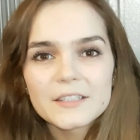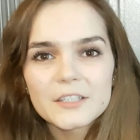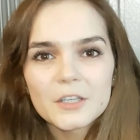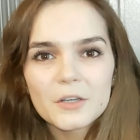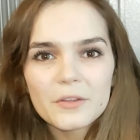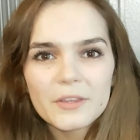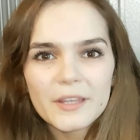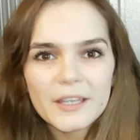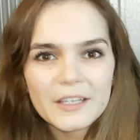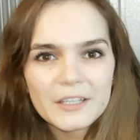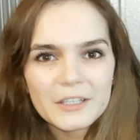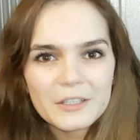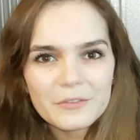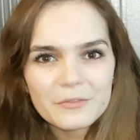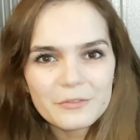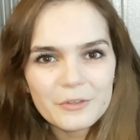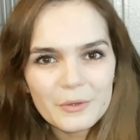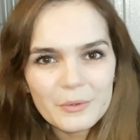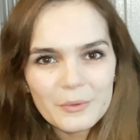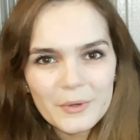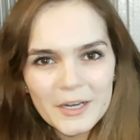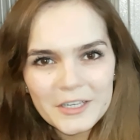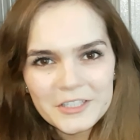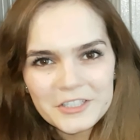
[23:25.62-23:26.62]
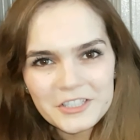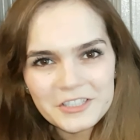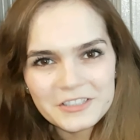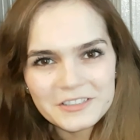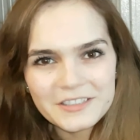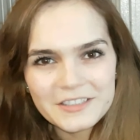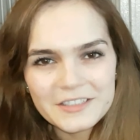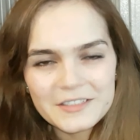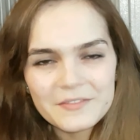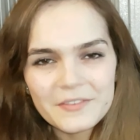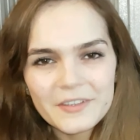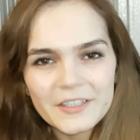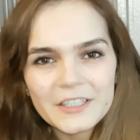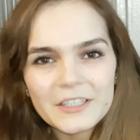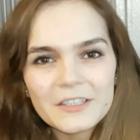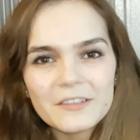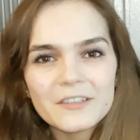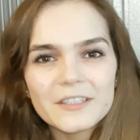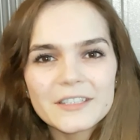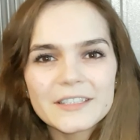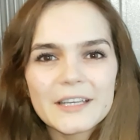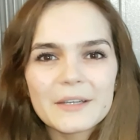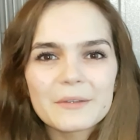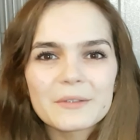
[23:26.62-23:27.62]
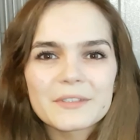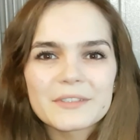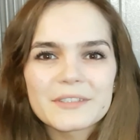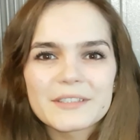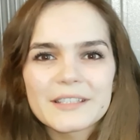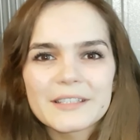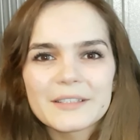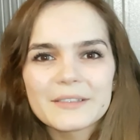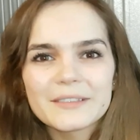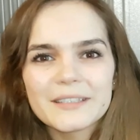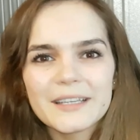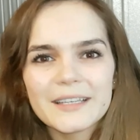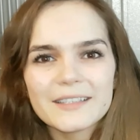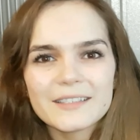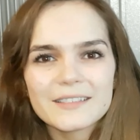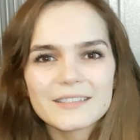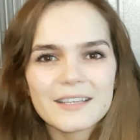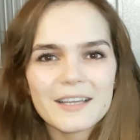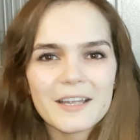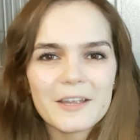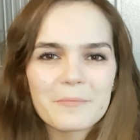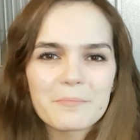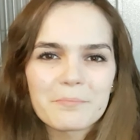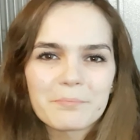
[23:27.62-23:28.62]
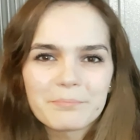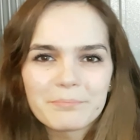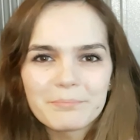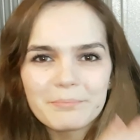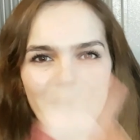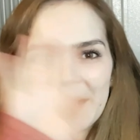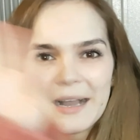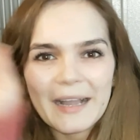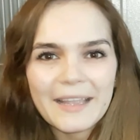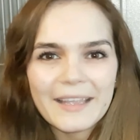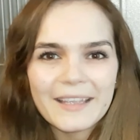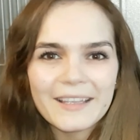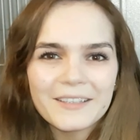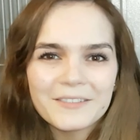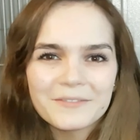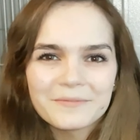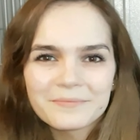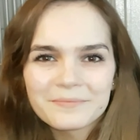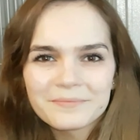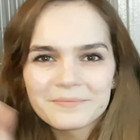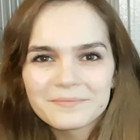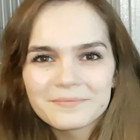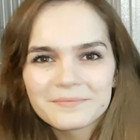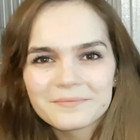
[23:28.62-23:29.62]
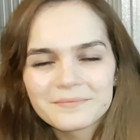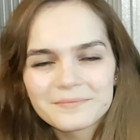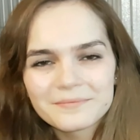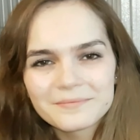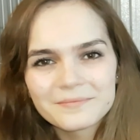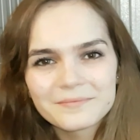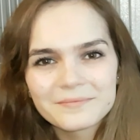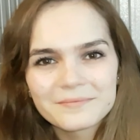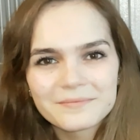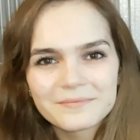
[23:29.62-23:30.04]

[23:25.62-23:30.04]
So thank you for watching this video and I will see you next time. Bye!